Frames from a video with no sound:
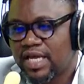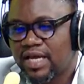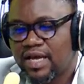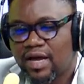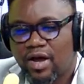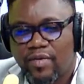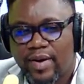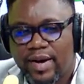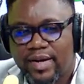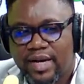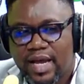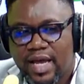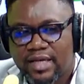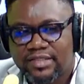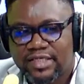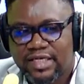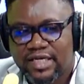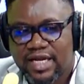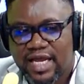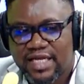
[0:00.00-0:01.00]
All right, I'll
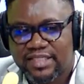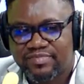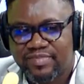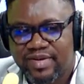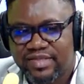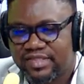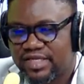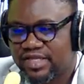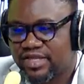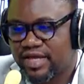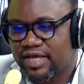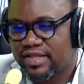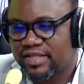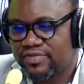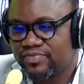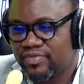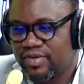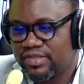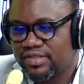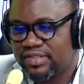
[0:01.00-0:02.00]
take a last message here.
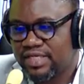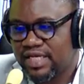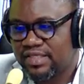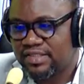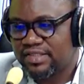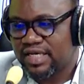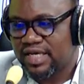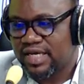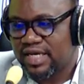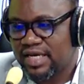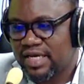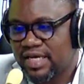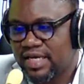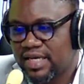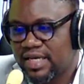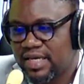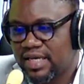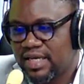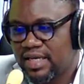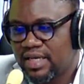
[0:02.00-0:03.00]
This one says, okay,
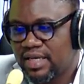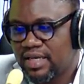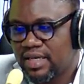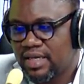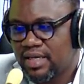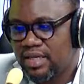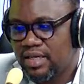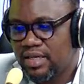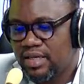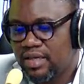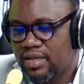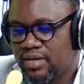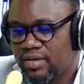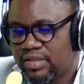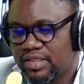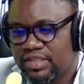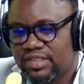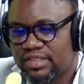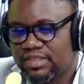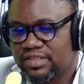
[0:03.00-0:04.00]

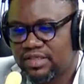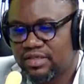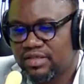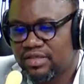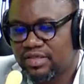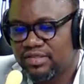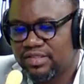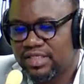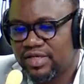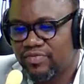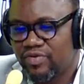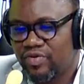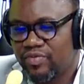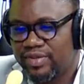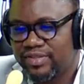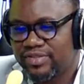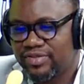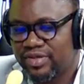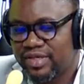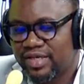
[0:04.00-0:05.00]
this is not considering what we're
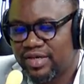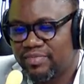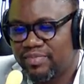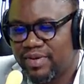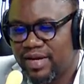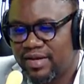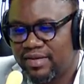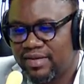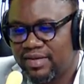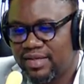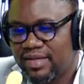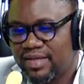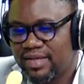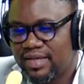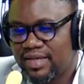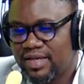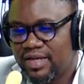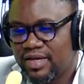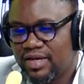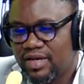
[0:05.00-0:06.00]
talking about.
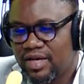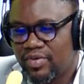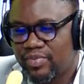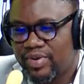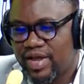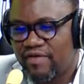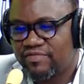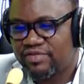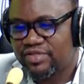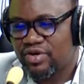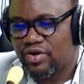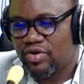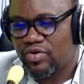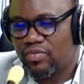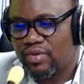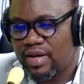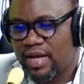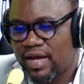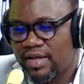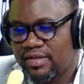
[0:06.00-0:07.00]
We have to
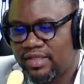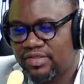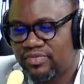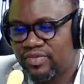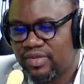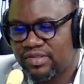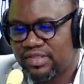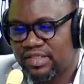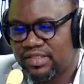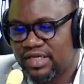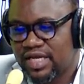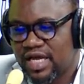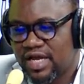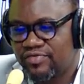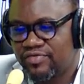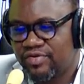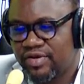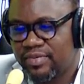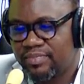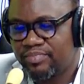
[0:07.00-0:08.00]
go. This one says,
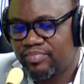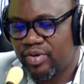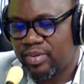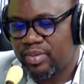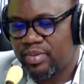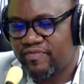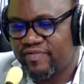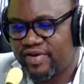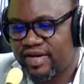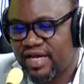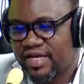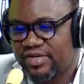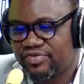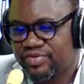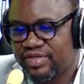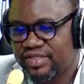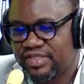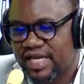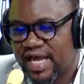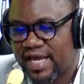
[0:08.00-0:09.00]
problem of a
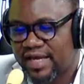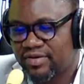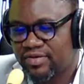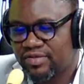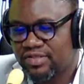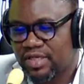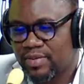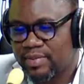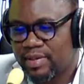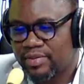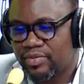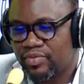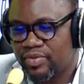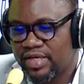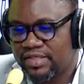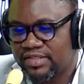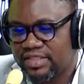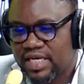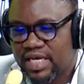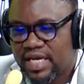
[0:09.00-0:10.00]
country is likened to someone who
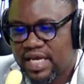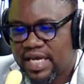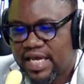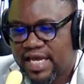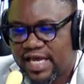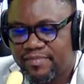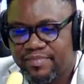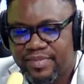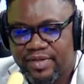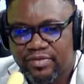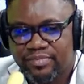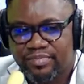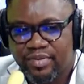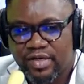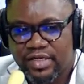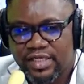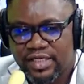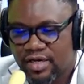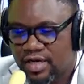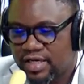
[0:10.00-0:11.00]
has inbuilt
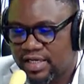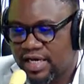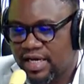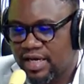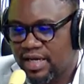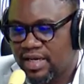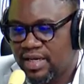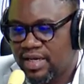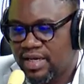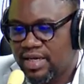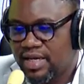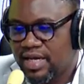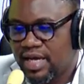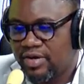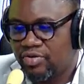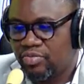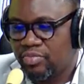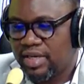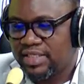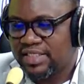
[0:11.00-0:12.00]
body odor.
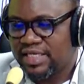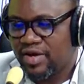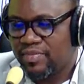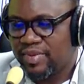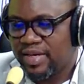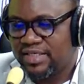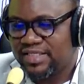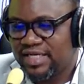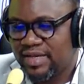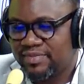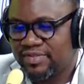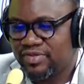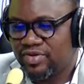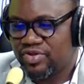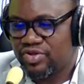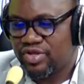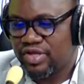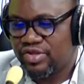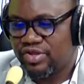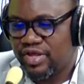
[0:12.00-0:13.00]
No matter how many times he or
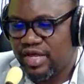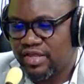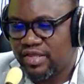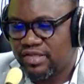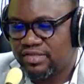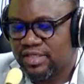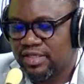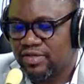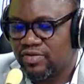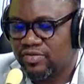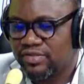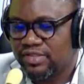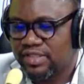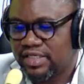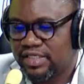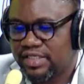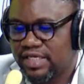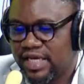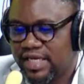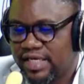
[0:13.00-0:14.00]
she changes the clothes in the
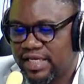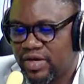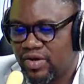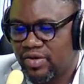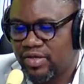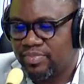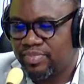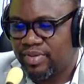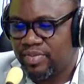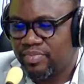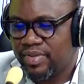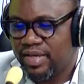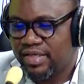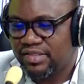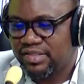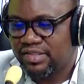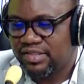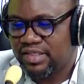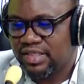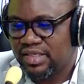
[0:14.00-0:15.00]
day, the odor
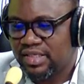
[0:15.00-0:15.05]
permits.